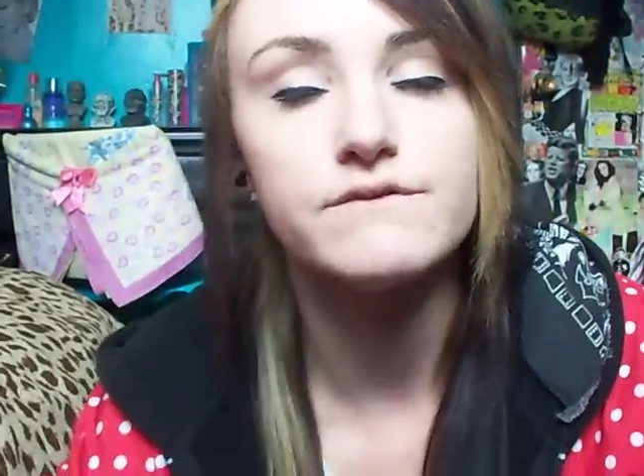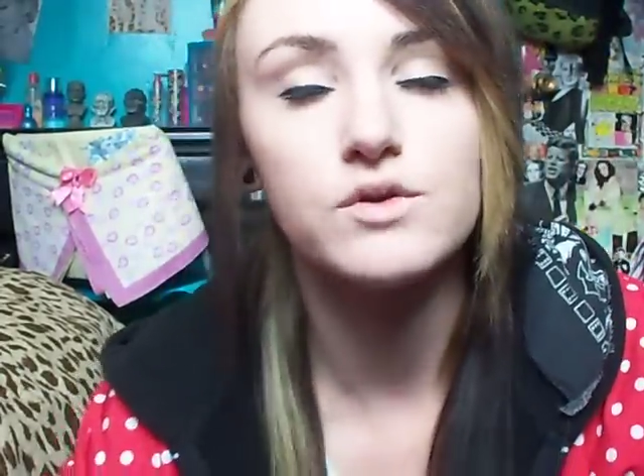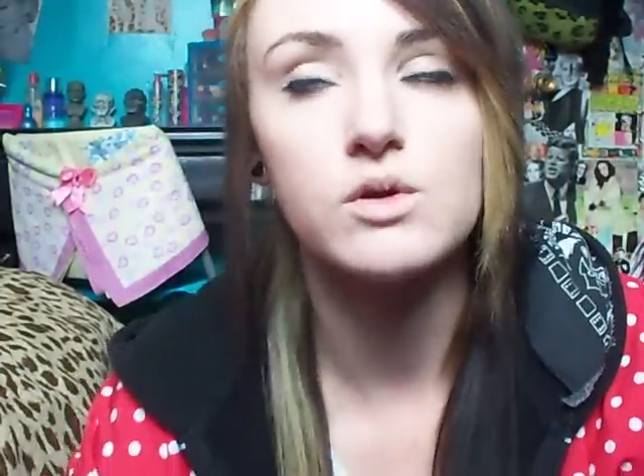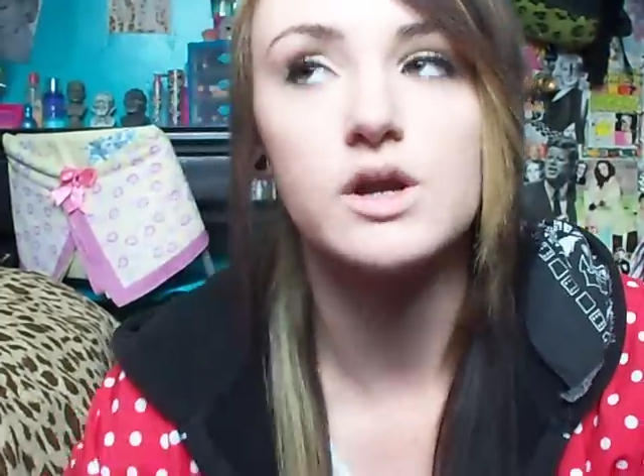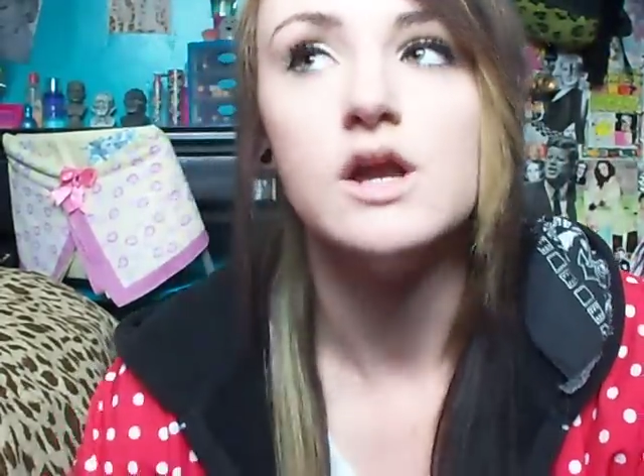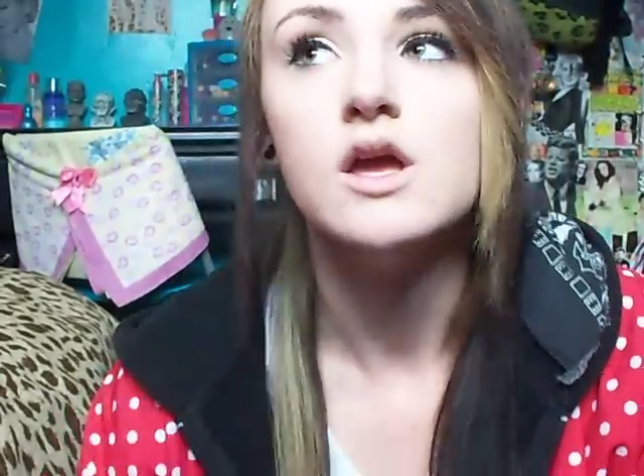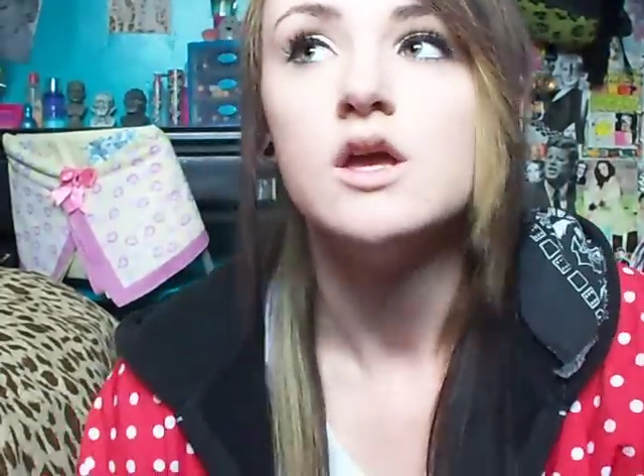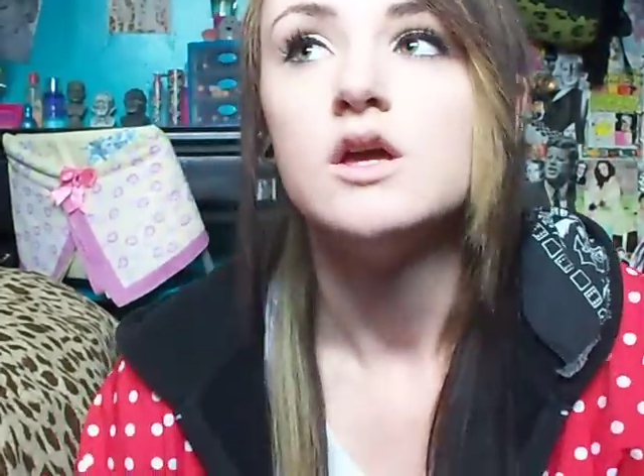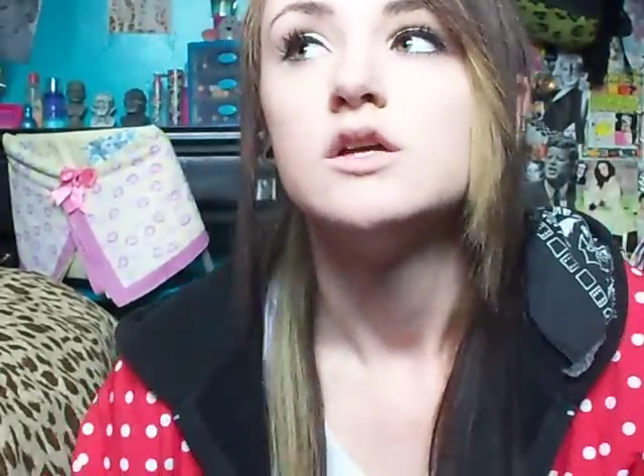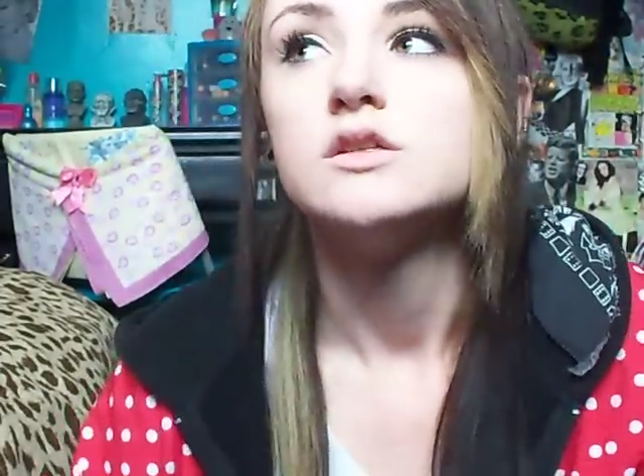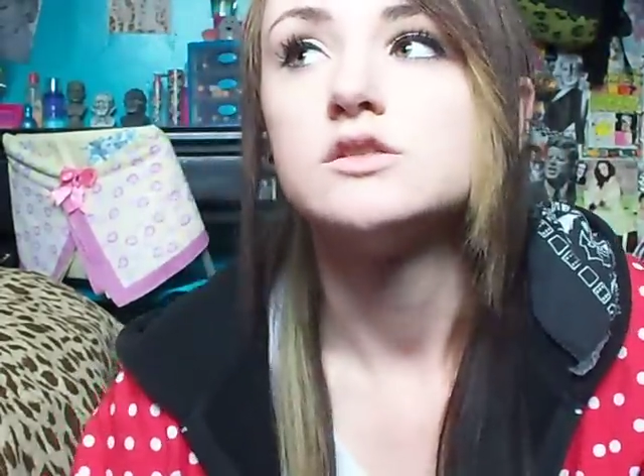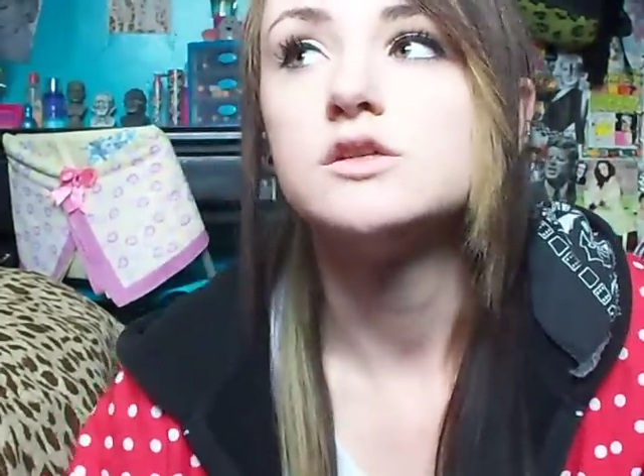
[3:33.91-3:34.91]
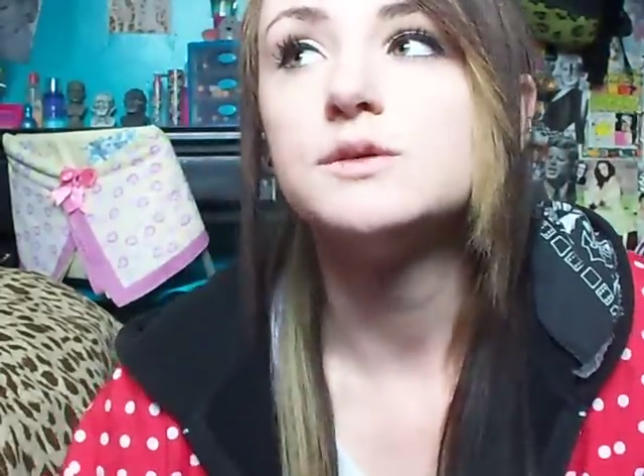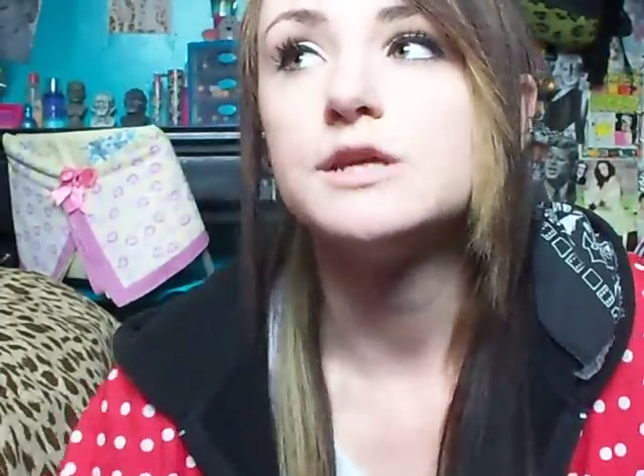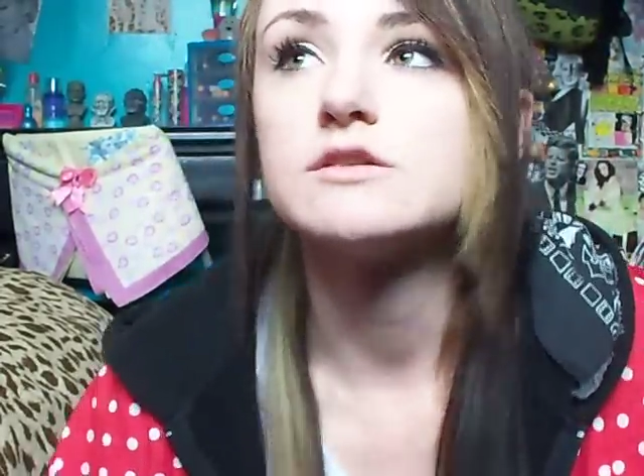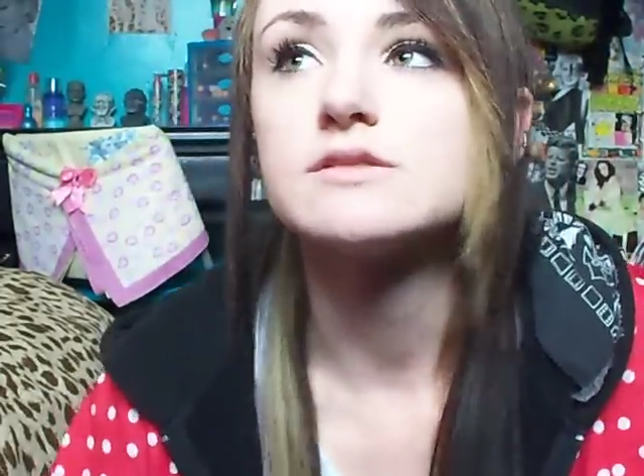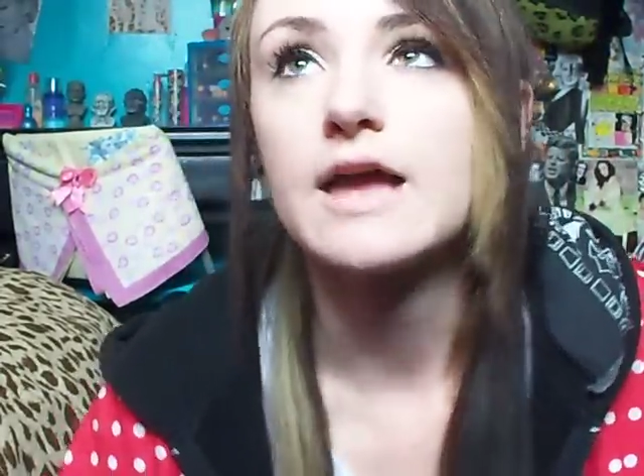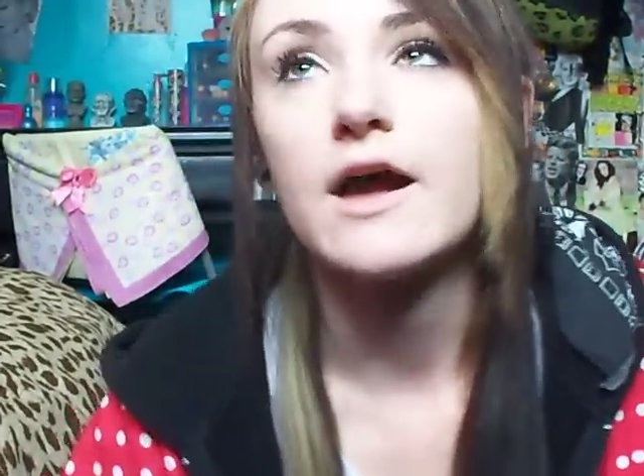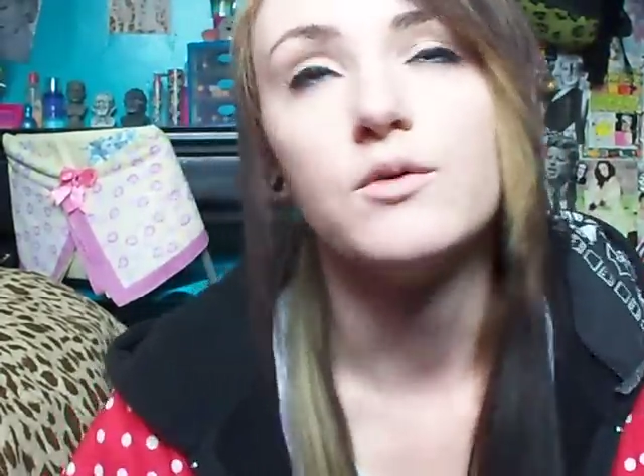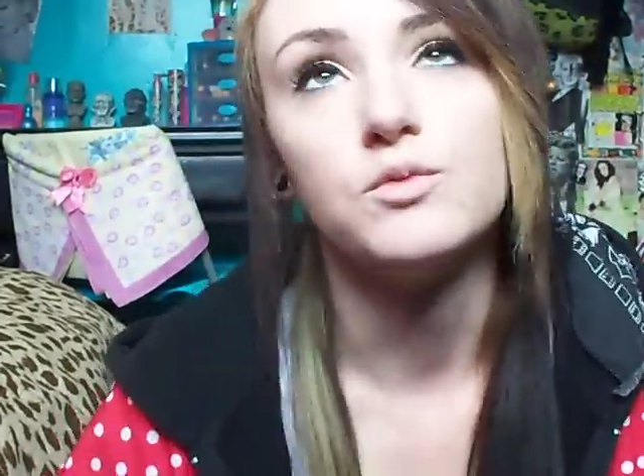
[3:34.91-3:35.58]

for two years now.